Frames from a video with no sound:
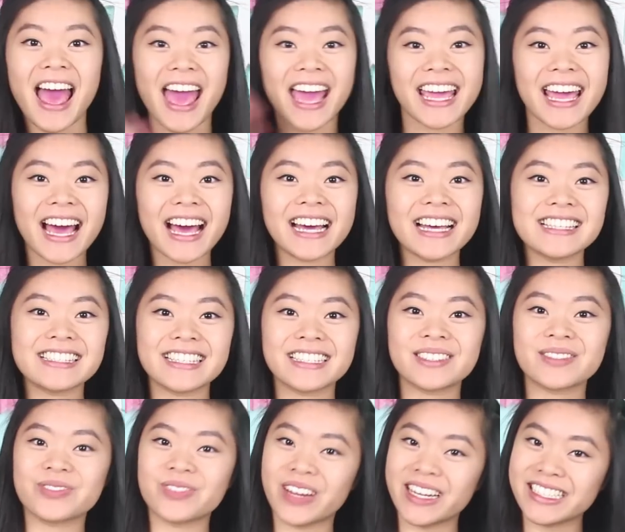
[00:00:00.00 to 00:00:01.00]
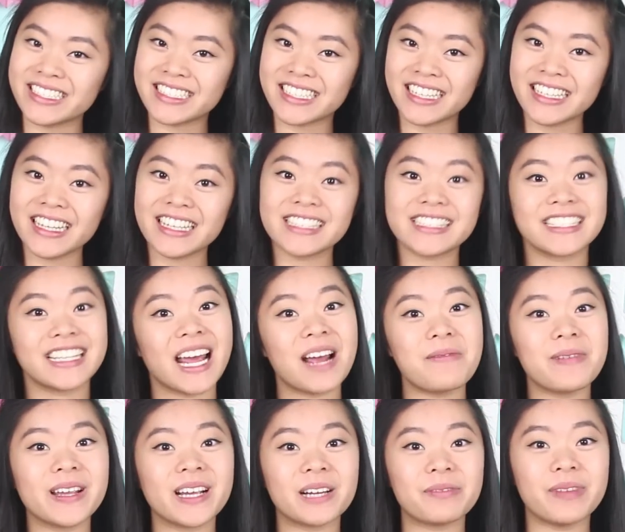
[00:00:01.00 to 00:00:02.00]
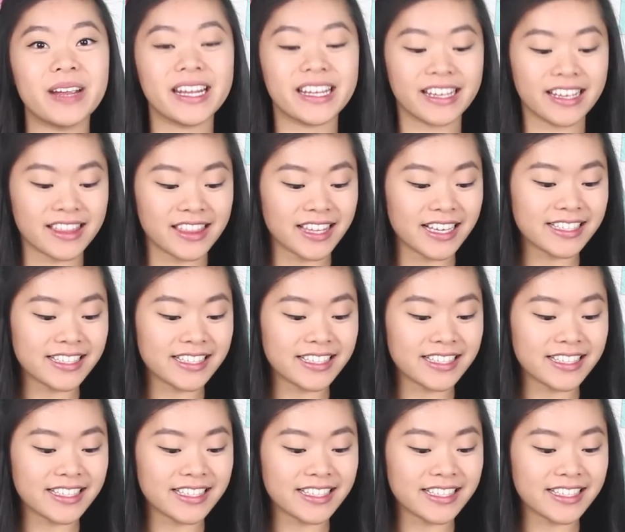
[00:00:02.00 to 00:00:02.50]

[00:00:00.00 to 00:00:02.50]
Hey guys, it's Rachel, and today we are making